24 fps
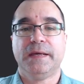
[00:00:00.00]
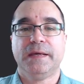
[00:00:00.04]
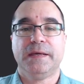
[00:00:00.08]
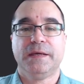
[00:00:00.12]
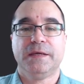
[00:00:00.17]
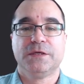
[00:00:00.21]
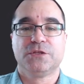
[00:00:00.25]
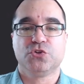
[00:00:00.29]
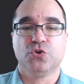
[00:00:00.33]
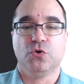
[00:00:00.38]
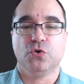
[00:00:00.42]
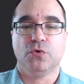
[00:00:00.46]

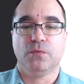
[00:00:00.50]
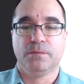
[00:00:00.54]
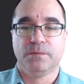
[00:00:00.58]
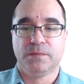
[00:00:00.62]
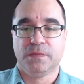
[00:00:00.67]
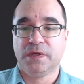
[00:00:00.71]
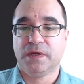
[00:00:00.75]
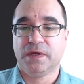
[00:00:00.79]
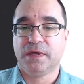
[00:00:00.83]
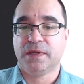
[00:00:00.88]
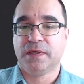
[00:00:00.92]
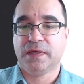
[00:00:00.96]
So
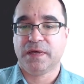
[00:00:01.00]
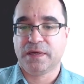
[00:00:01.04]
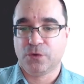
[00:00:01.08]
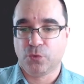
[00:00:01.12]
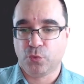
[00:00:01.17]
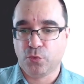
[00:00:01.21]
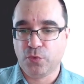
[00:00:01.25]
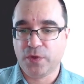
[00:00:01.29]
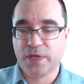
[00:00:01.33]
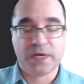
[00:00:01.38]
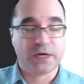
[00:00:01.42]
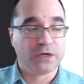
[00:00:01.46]

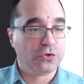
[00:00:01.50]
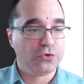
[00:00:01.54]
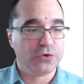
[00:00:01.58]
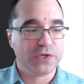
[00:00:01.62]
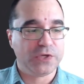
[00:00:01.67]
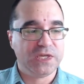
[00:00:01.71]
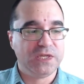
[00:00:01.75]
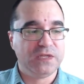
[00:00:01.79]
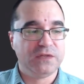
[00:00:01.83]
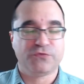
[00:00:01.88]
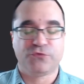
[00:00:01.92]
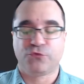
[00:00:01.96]
we are
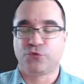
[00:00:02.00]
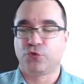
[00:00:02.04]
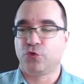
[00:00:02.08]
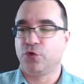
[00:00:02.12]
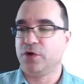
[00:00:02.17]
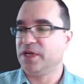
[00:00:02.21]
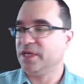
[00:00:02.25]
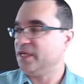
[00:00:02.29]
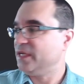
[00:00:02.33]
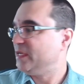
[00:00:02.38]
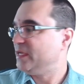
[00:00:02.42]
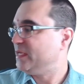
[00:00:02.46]
looking for
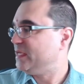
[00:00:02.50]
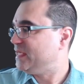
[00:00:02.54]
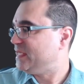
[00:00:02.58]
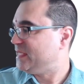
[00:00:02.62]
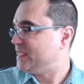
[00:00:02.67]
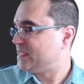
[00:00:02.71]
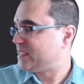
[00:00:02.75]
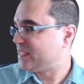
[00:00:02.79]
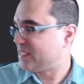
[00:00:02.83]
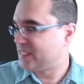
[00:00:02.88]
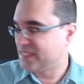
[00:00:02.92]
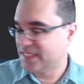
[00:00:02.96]
a
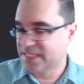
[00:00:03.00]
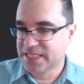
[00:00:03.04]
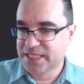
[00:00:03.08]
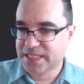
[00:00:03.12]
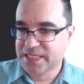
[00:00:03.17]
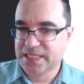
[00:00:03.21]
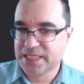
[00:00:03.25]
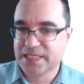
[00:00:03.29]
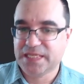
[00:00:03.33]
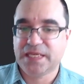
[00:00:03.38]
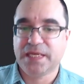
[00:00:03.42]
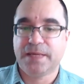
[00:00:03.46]

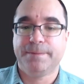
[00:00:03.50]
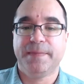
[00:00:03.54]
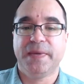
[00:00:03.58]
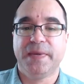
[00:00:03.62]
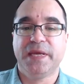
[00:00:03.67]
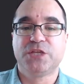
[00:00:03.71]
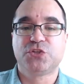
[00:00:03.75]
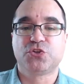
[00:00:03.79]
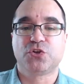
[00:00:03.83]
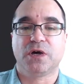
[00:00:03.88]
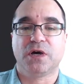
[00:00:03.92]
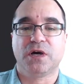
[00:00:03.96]
C
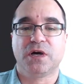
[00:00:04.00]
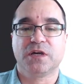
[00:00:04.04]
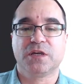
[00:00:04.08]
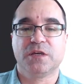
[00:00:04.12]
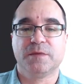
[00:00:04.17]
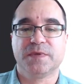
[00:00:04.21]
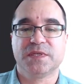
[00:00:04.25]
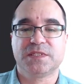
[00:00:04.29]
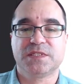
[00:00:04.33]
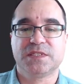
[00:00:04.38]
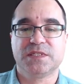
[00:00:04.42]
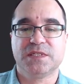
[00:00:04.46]
major
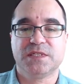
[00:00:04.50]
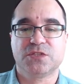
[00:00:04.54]
occupancy.